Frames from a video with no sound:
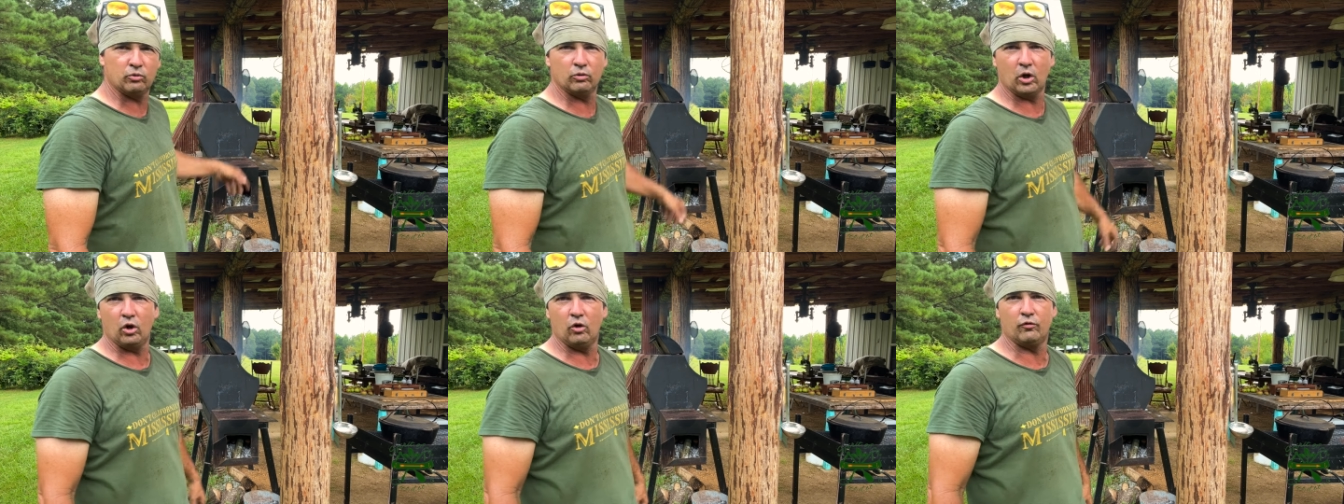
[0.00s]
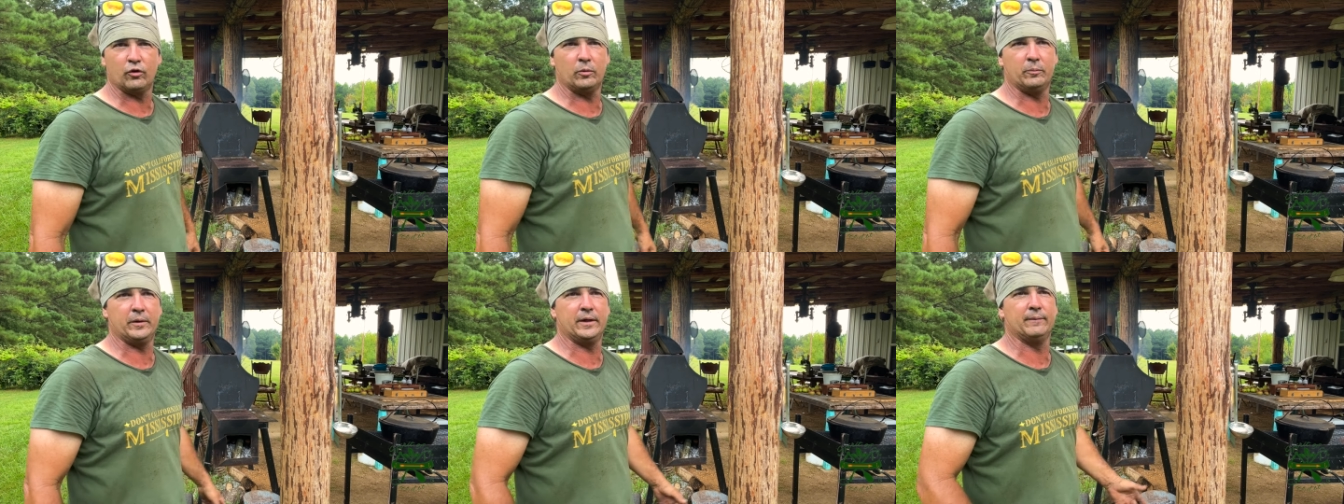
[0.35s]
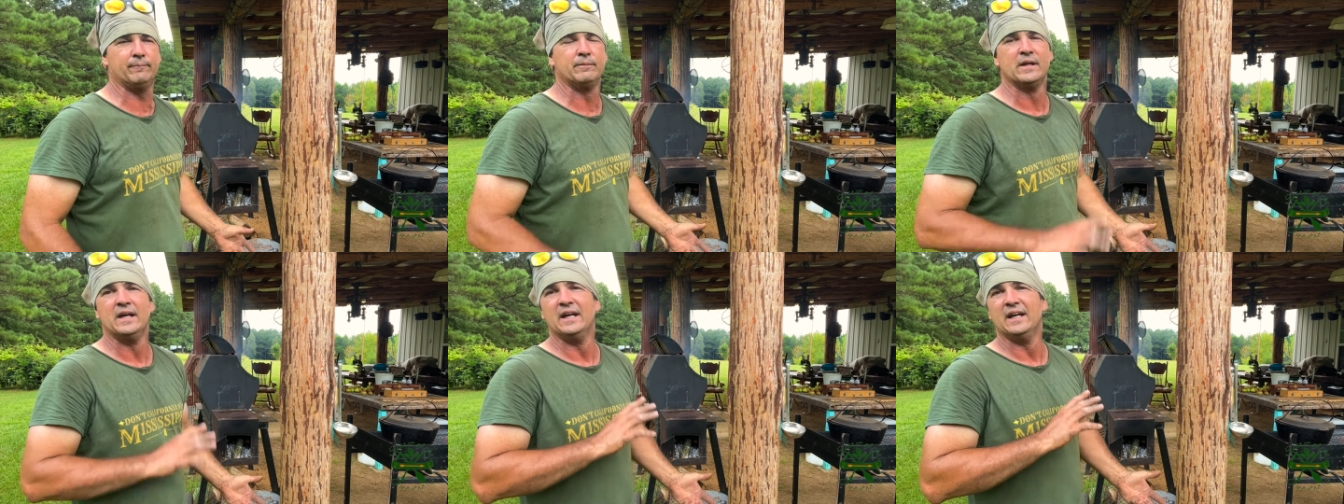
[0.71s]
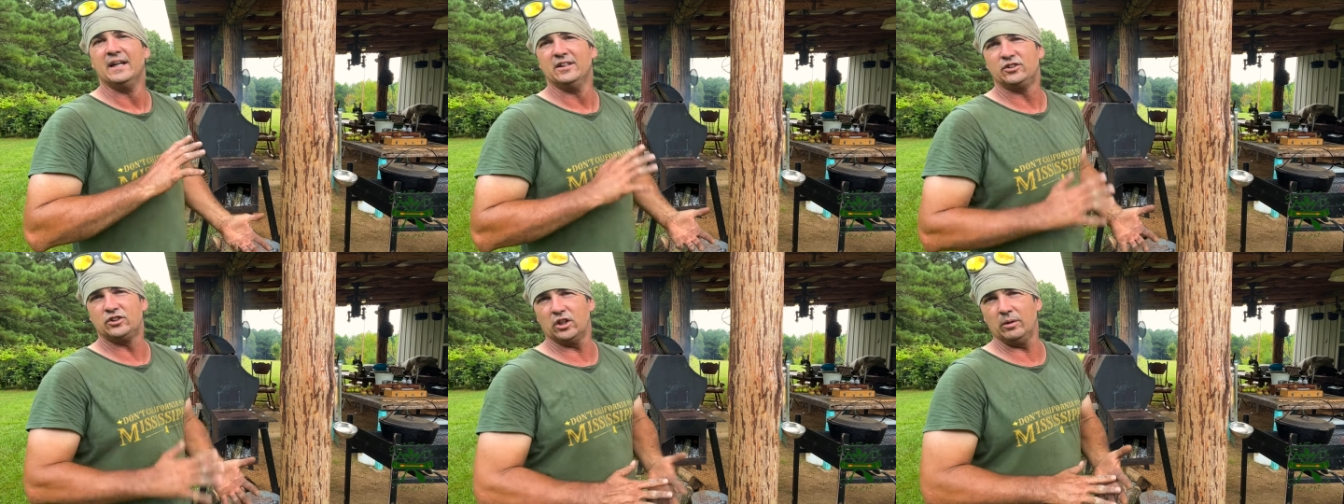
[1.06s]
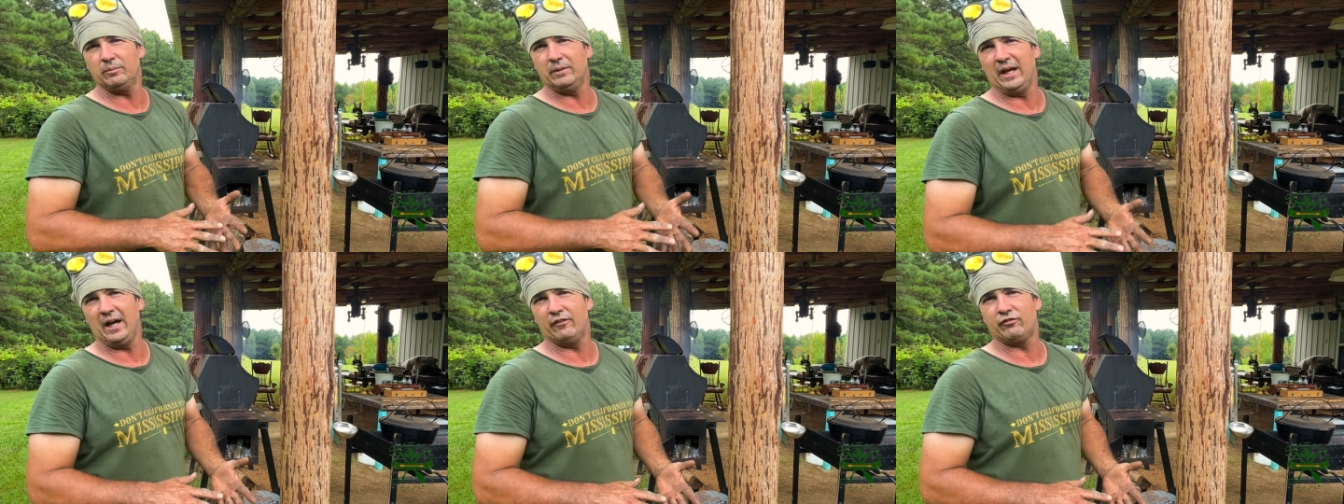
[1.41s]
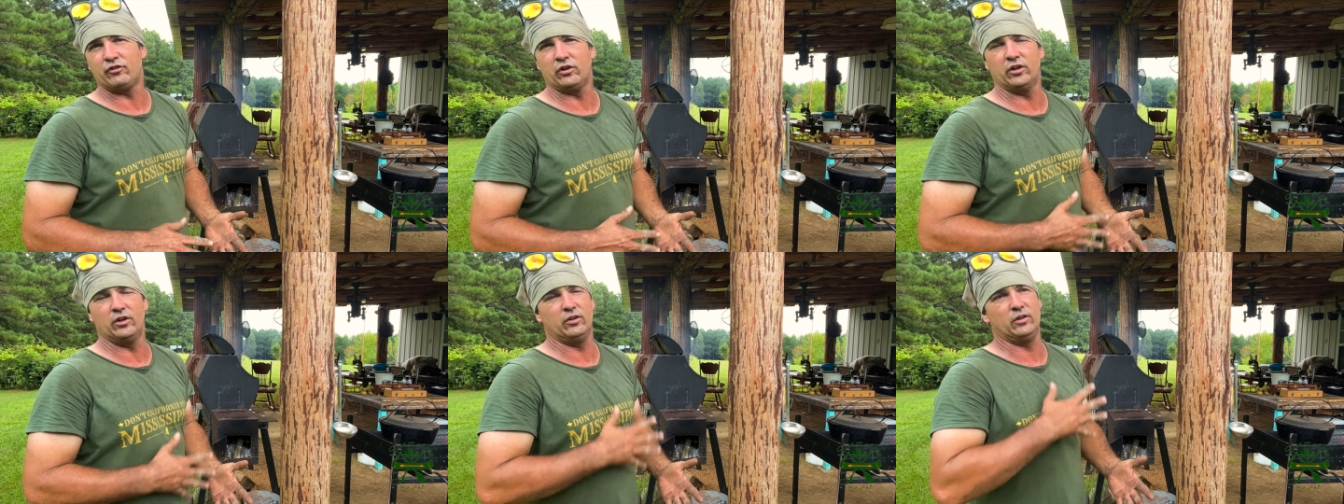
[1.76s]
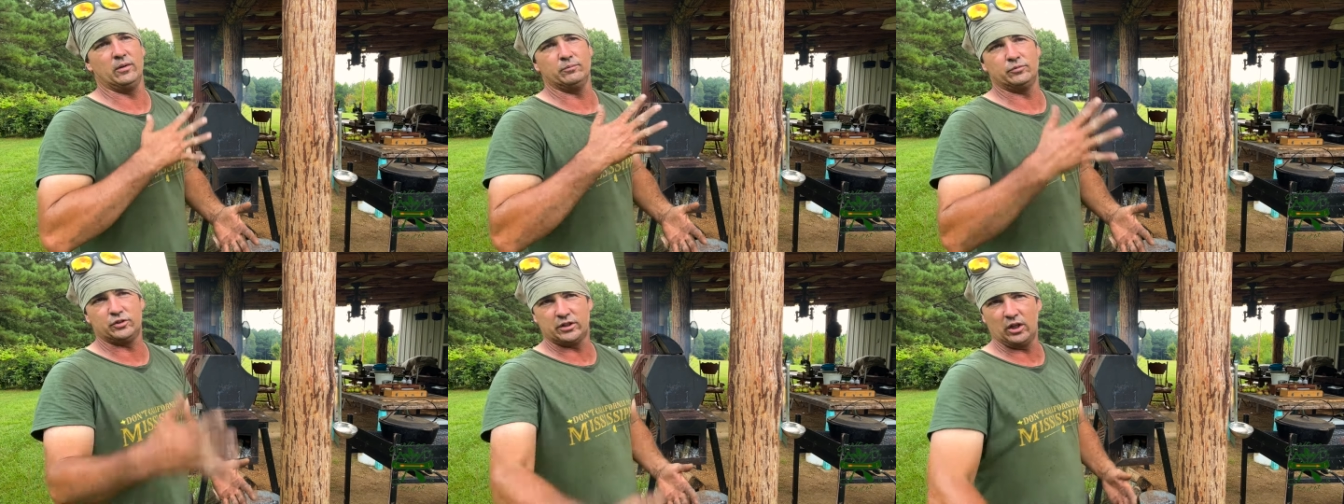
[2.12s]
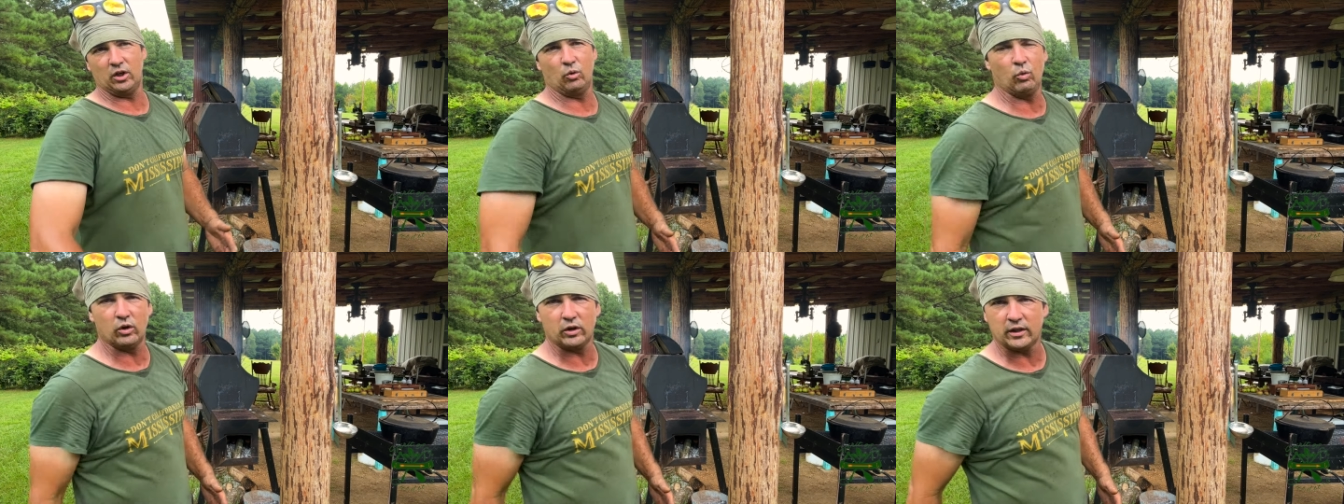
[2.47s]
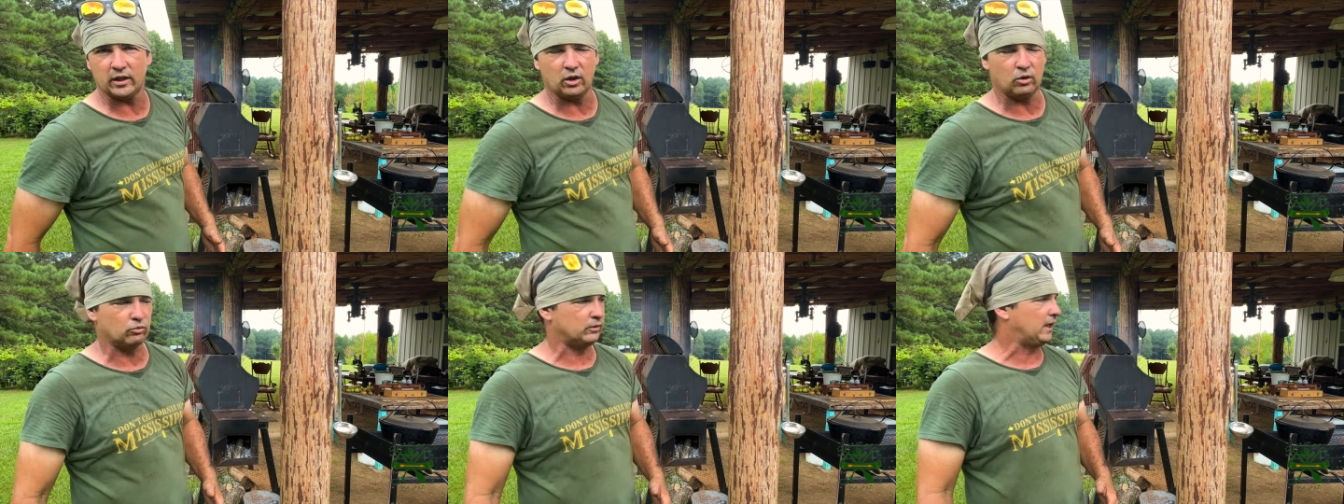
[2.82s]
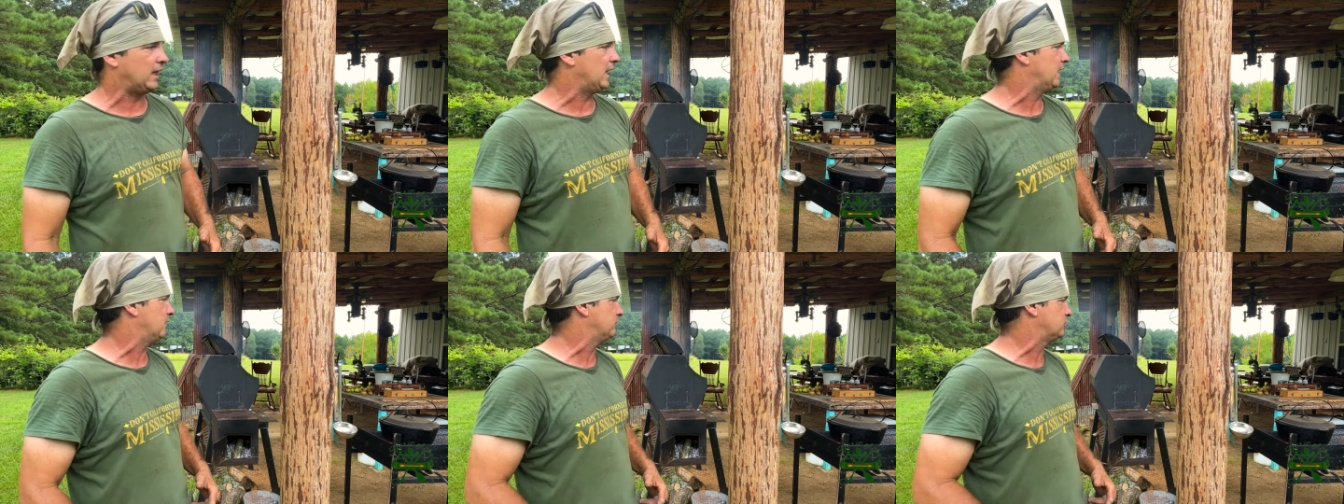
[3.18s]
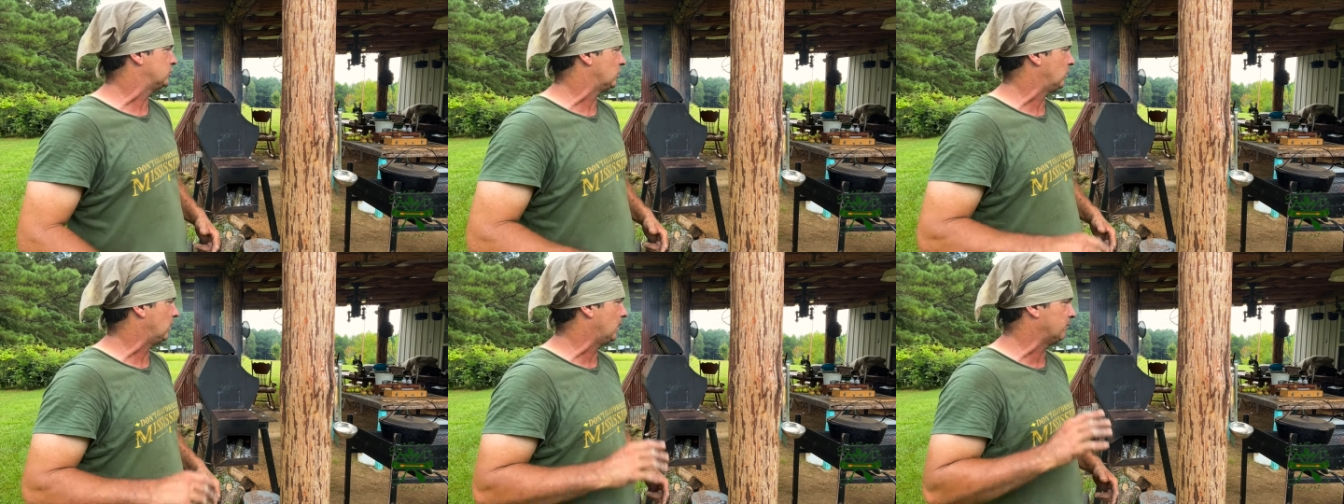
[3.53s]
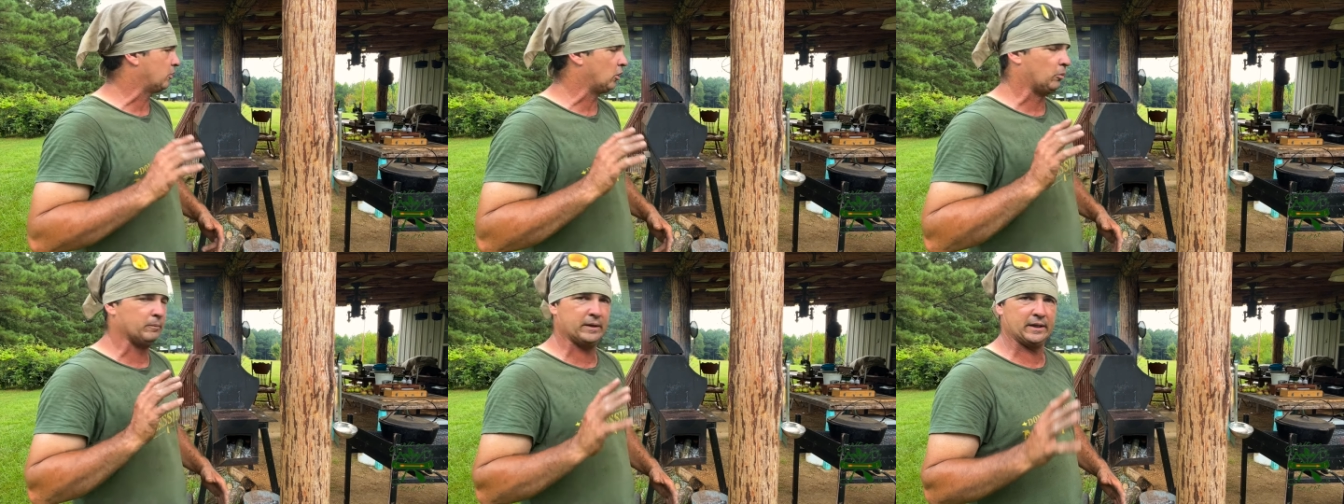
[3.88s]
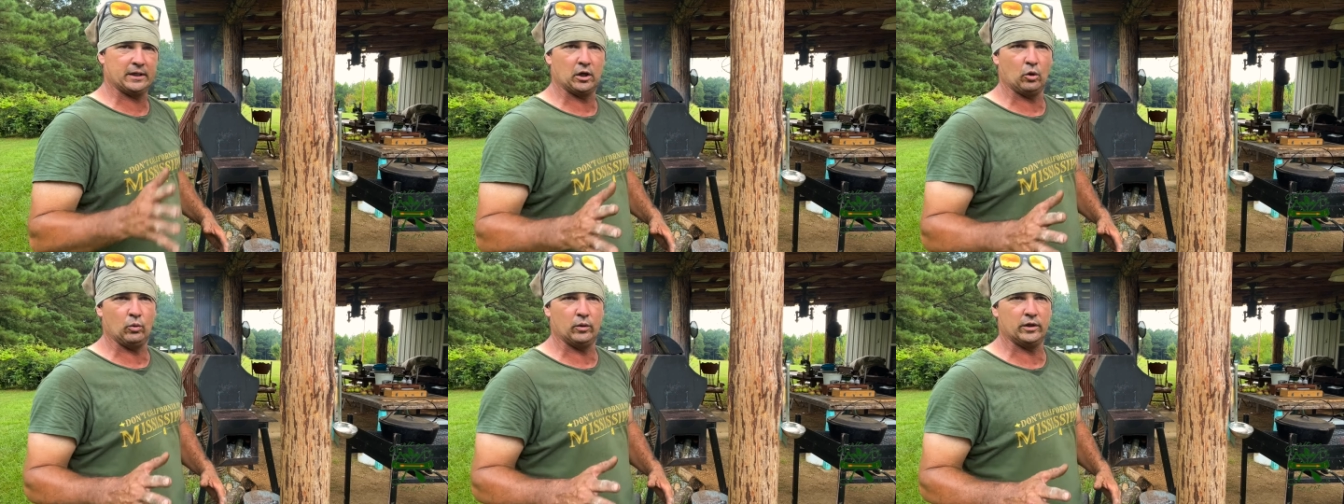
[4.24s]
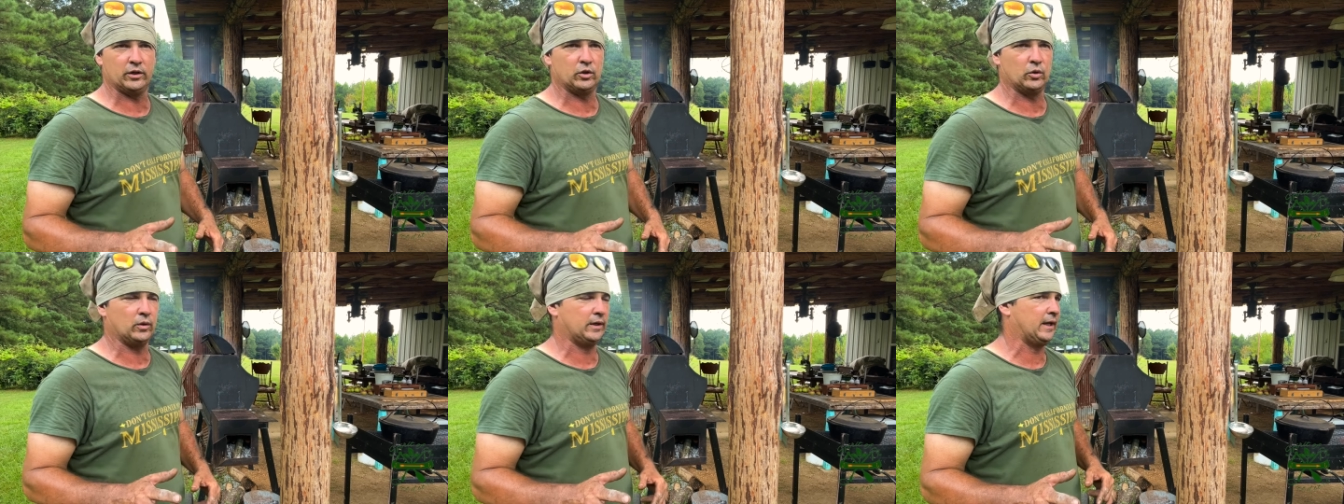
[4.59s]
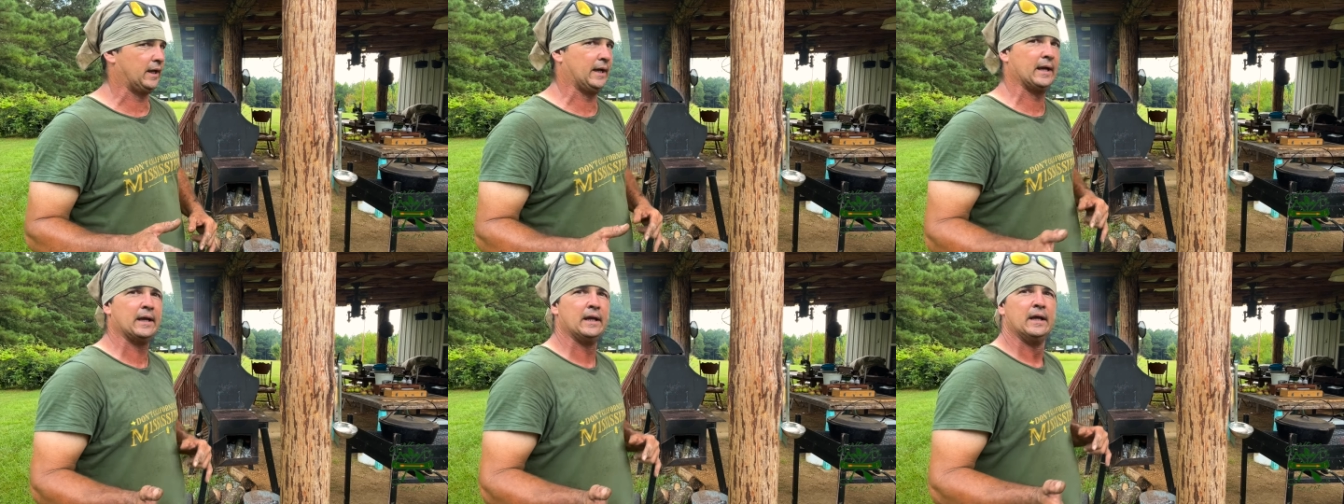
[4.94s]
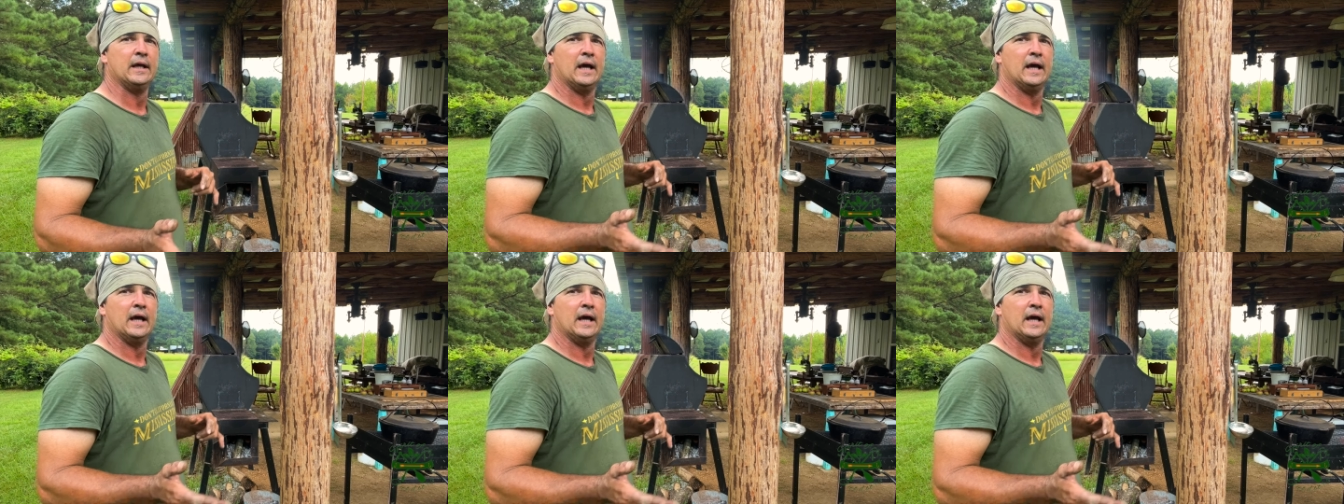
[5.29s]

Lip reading: roll for a little bit. It's up in the afternoon. I'm still working on knives, so I'm going to be going and doing that.